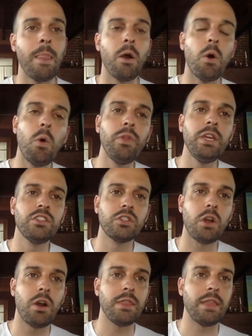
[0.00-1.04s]
Only
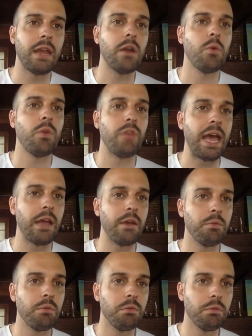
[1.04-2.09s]
starting there with that
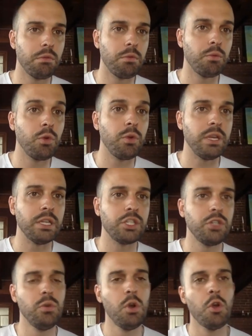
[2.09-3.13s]
root
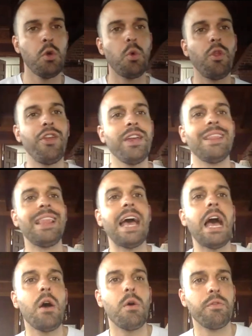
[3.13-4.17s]
issue will then
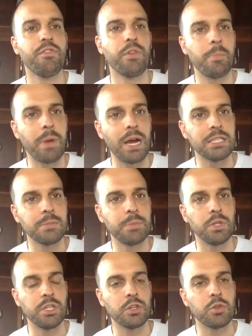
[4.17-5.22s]
allow for the
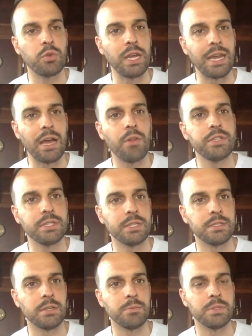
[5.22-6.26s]
possibility to create health
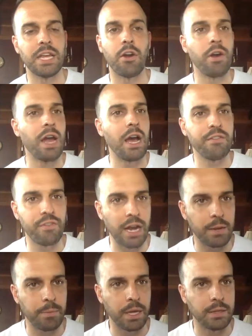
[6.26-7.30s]
systems that are not
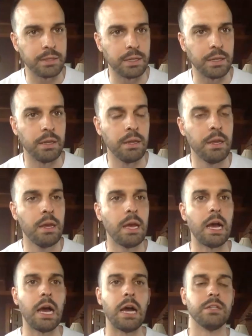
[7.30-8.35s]
fragmented,
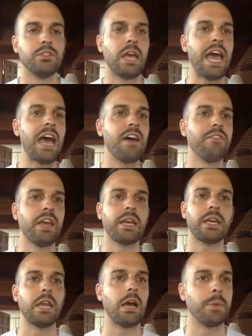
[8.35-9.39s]
to have
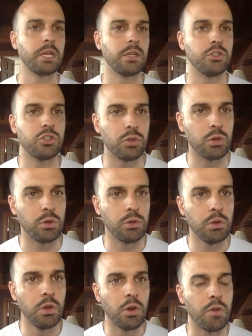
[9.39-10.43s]
economic control
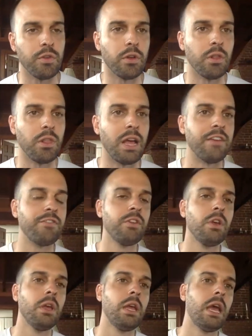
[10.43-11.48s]
over their life,
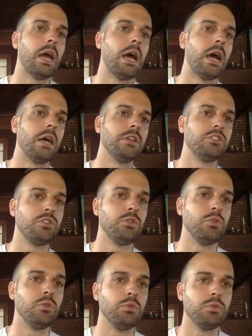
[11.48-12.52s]

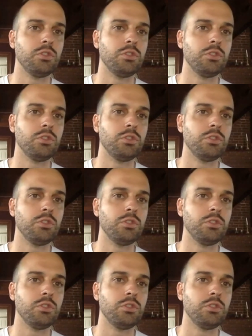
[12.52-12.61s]
to